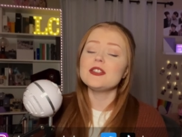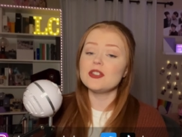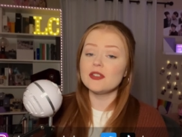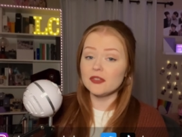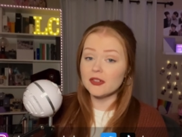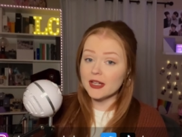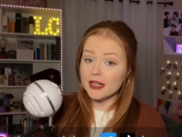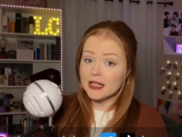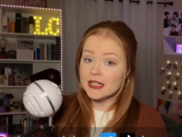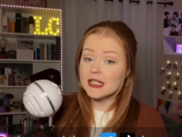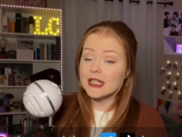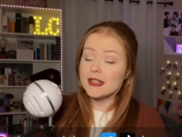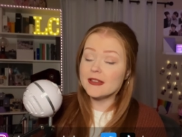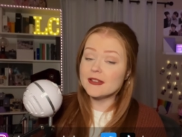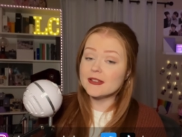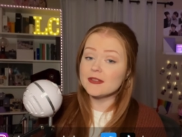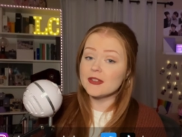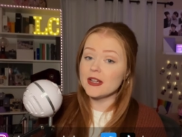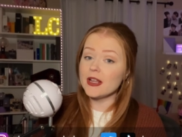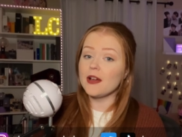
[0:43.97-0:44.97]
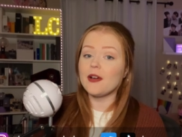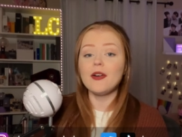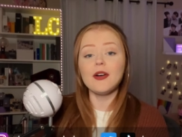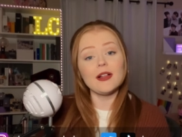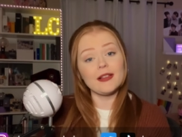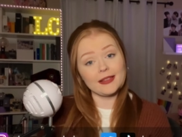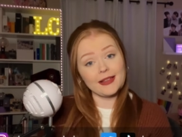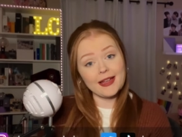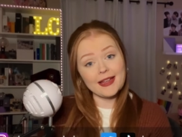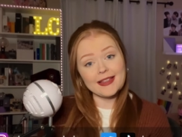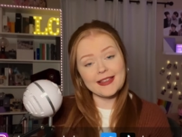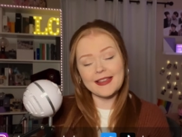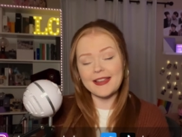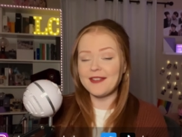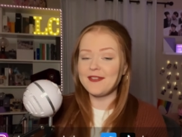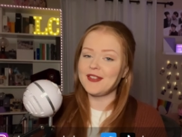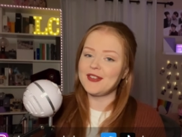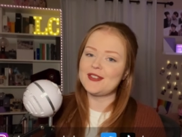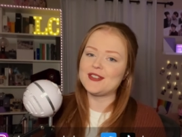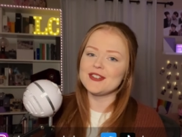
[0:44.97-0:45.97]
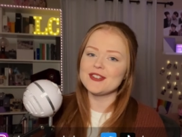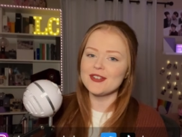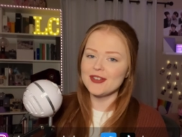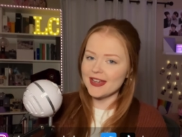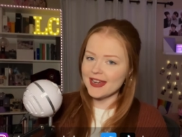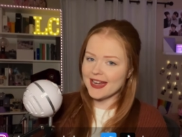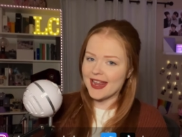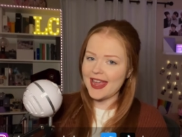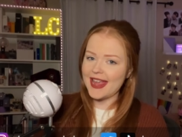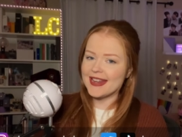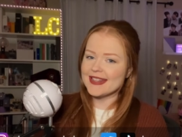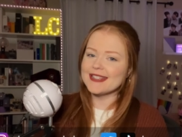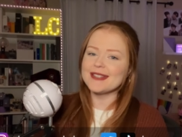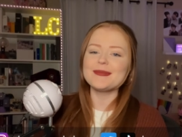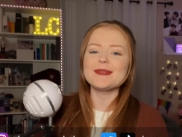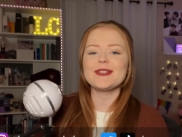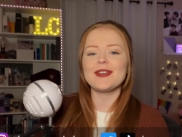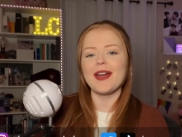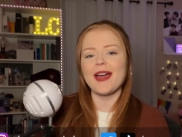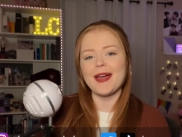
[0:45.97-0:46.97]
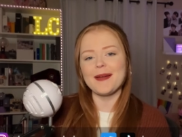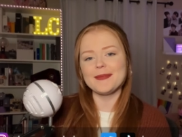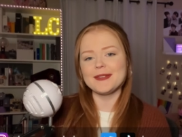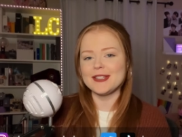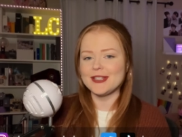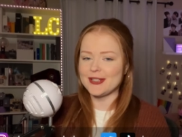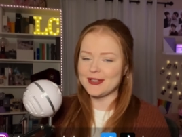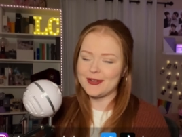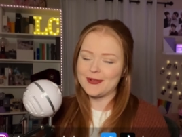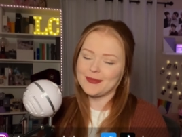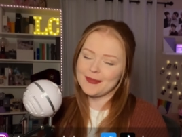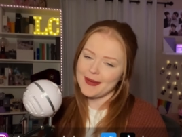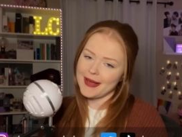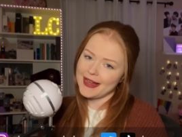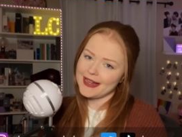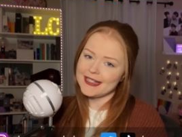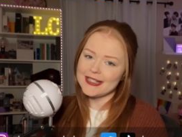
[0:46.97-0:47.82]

don't forget to give this video a like if you enjoy it and subscribe to my